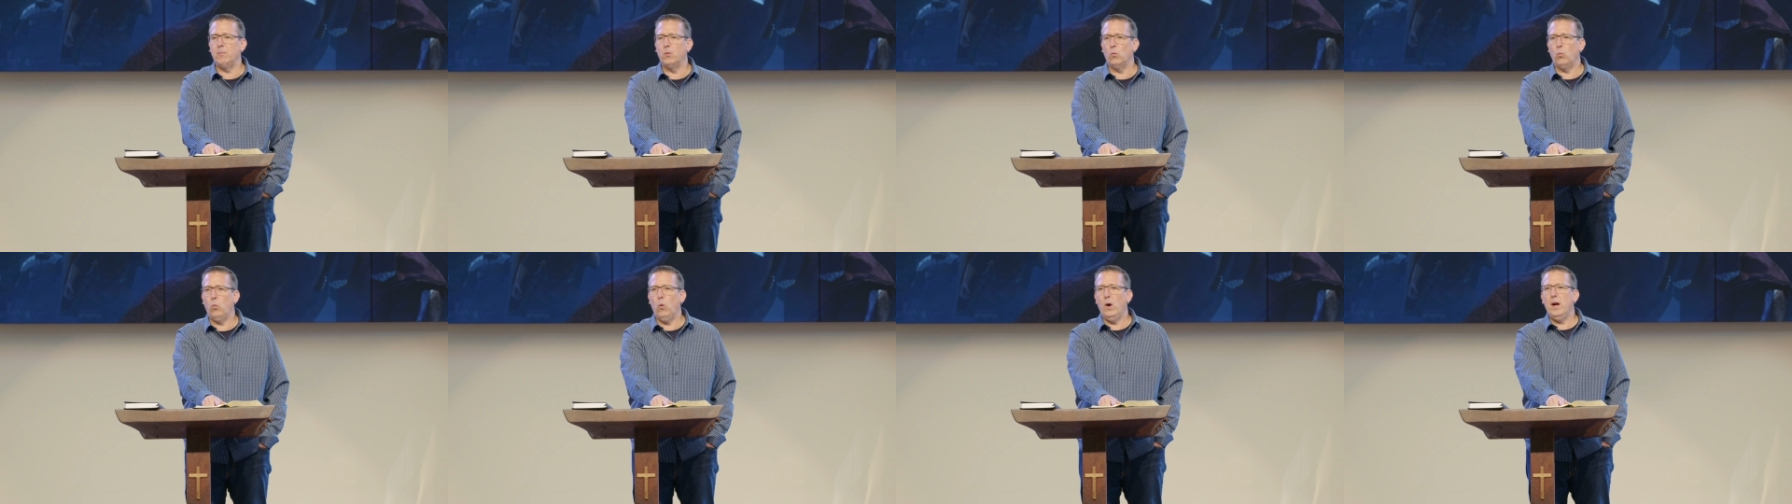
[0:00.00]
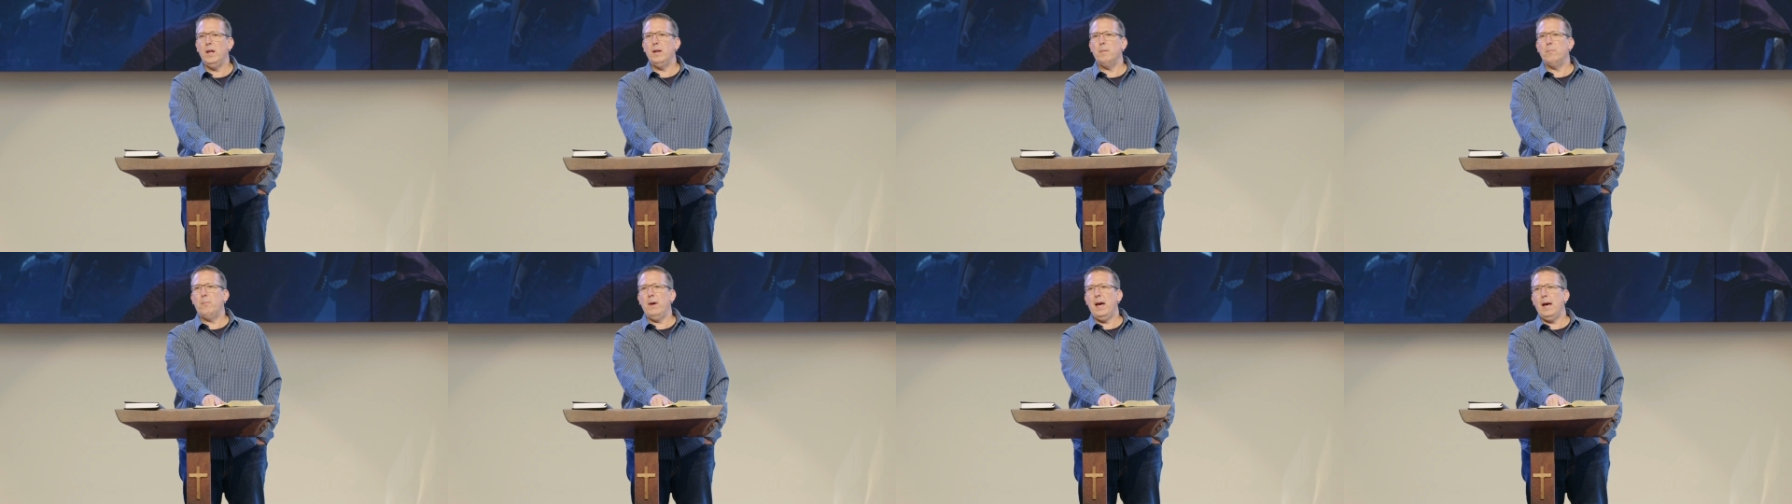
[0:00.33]

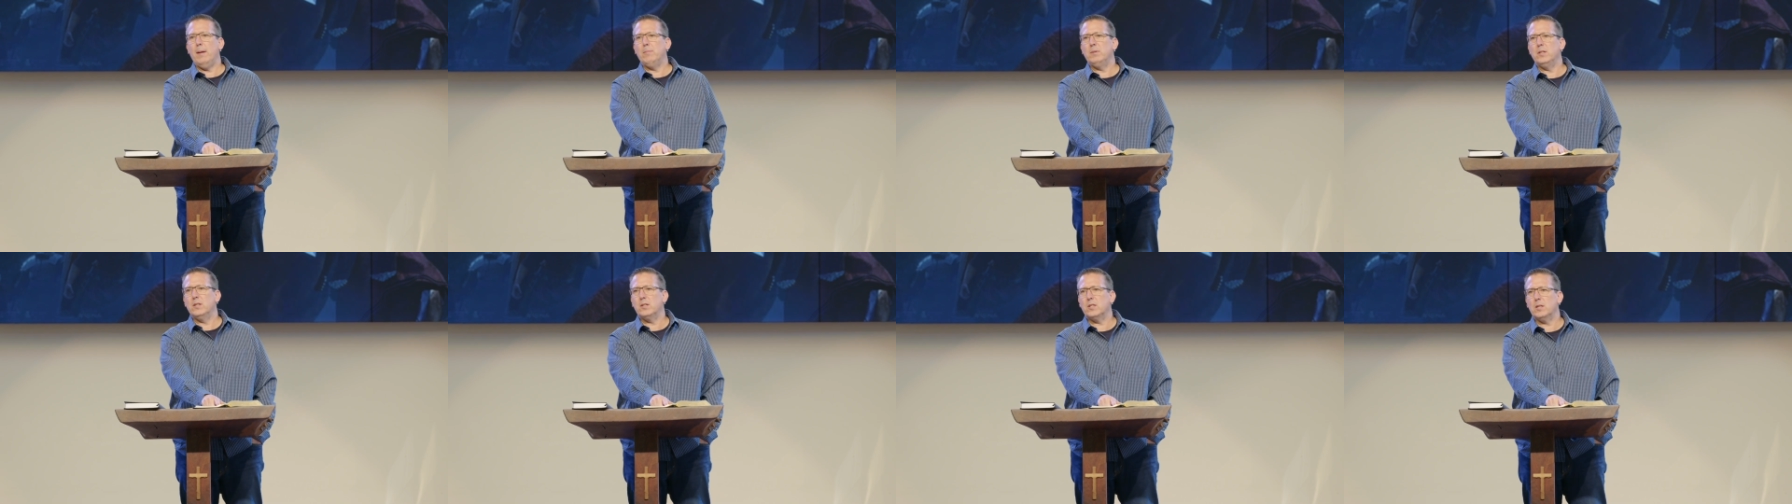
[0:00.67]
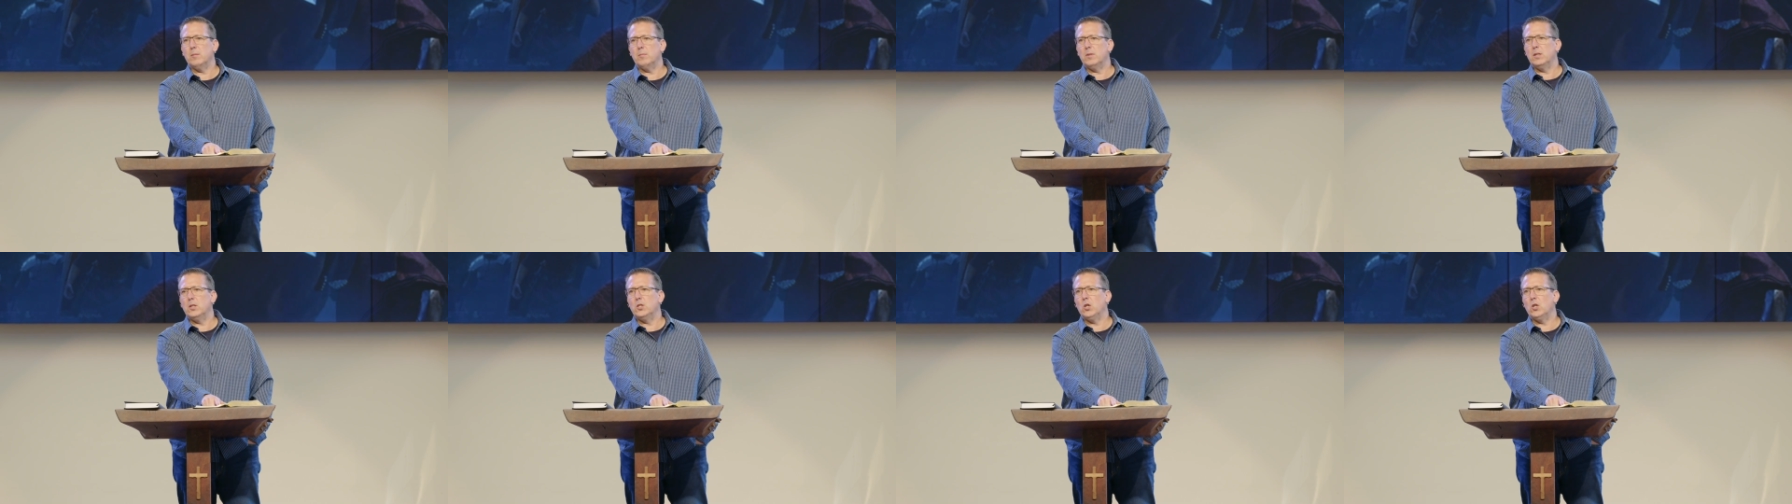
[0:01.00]
What baptism
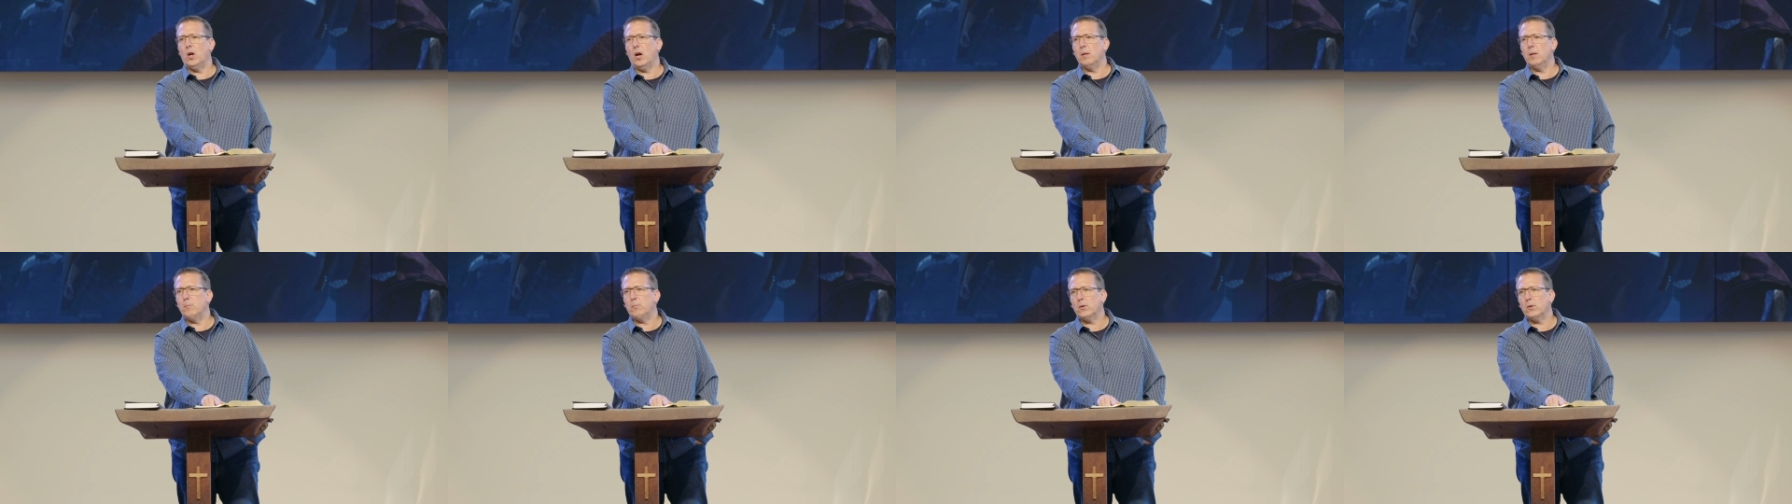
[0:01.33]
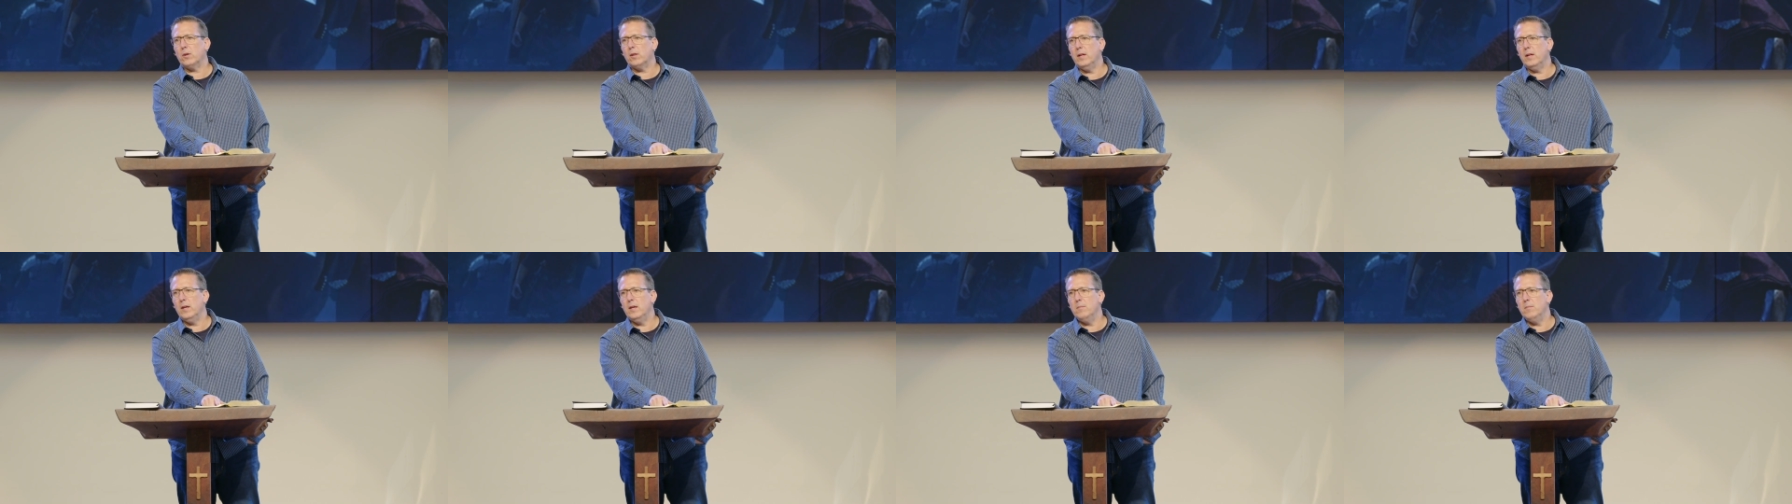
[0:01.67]
did John
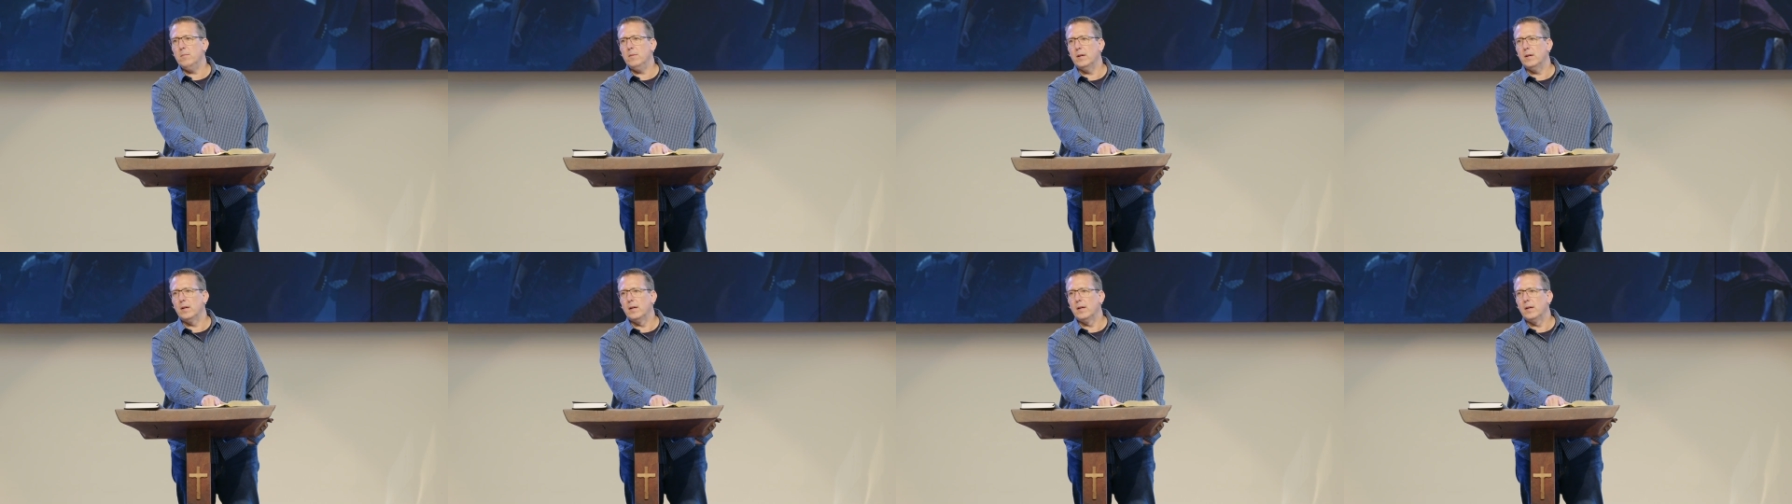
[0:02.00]
proclaim?